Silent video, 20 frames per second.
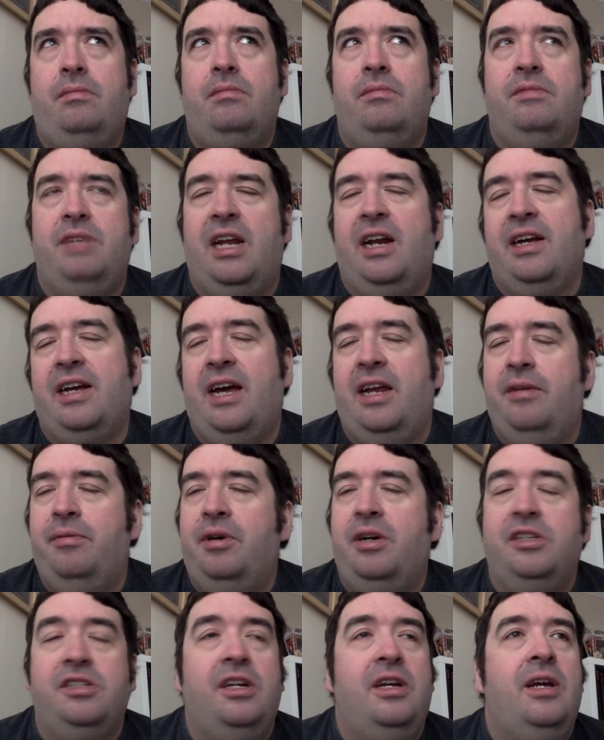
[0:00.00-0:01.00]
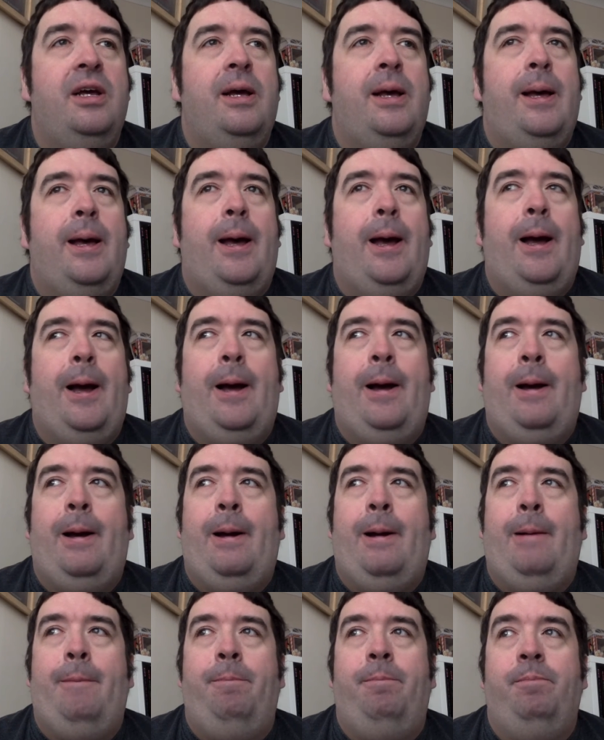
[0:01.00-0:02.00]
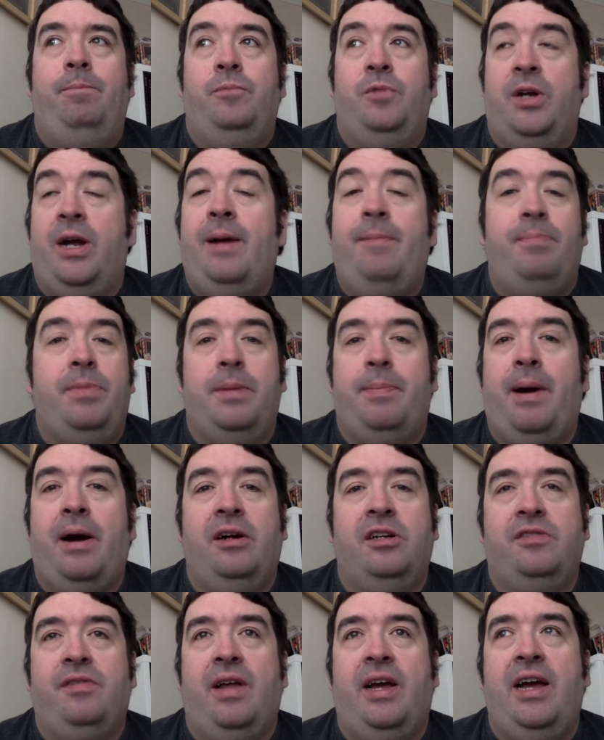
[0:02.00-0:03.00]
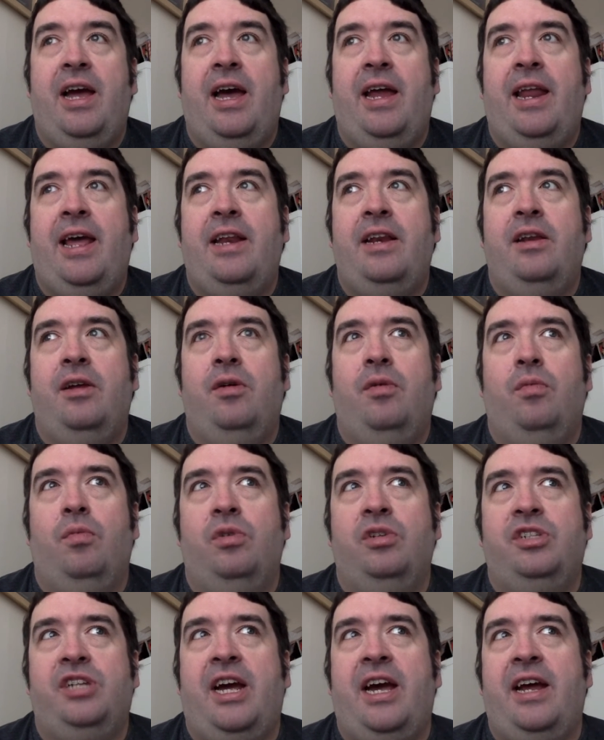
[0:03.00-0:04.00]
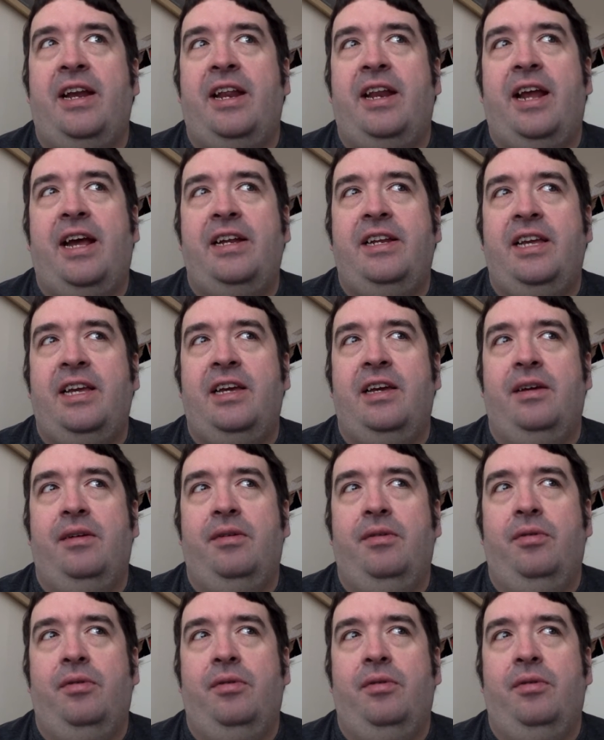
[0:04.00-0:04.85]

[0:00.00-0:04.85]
Yeah, that kind of works. So yeah, the Paradox of a Lie, and then once I had an idea,